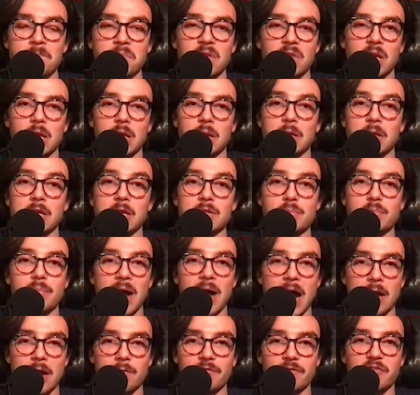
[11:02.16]
And these
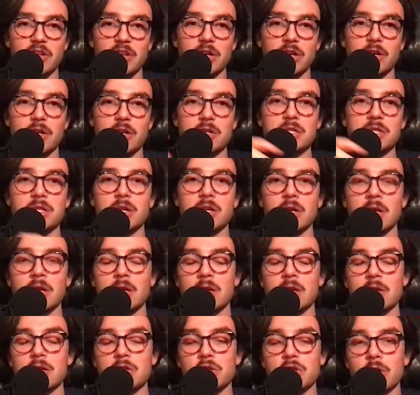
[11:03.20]
bottom feeders
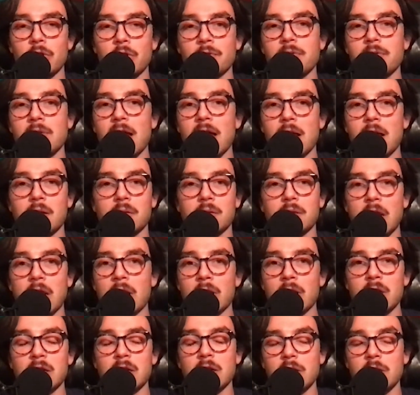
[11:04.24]
showed that
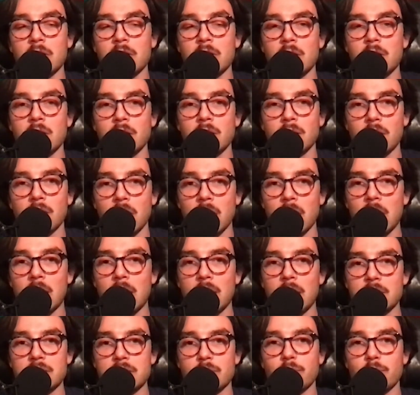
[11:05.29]
they're here
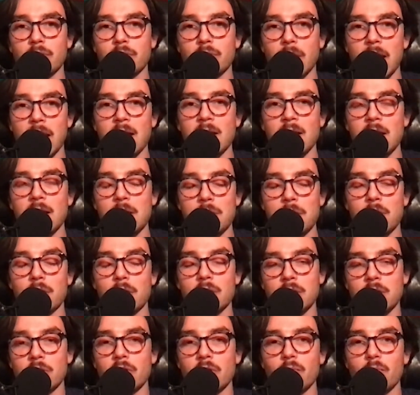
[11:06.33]
uh, to play, and they're
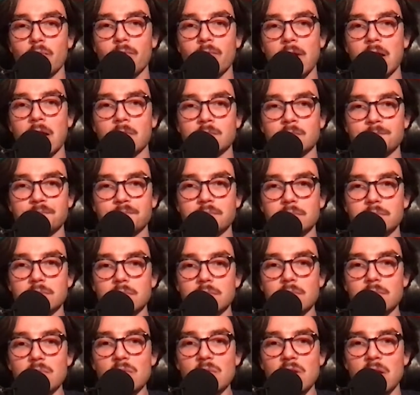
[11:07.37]
here to win.
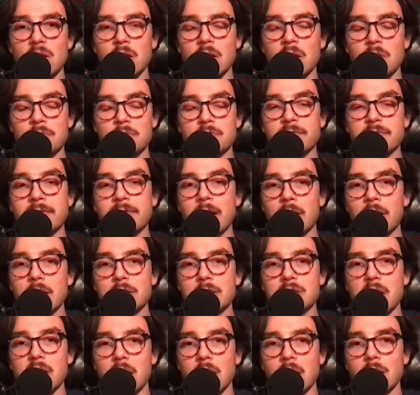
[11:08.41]
And it was very
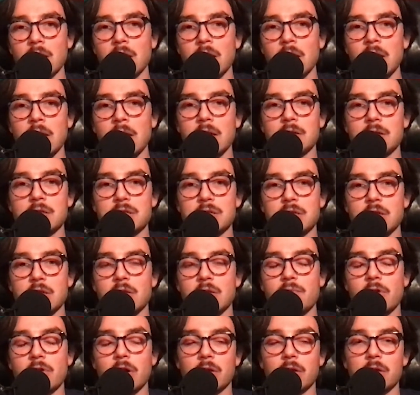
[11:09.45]
exciting to see
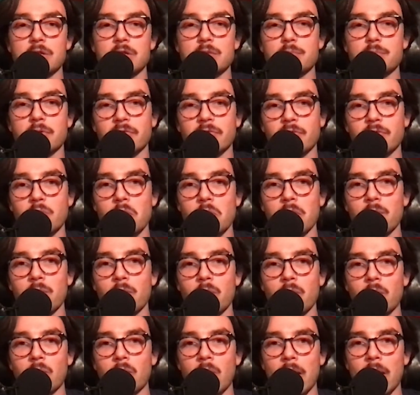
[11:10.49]
the Marlins perform
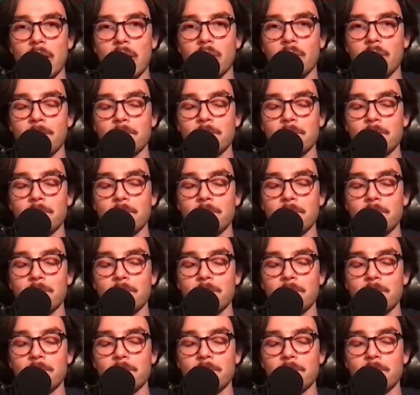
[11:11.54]
well.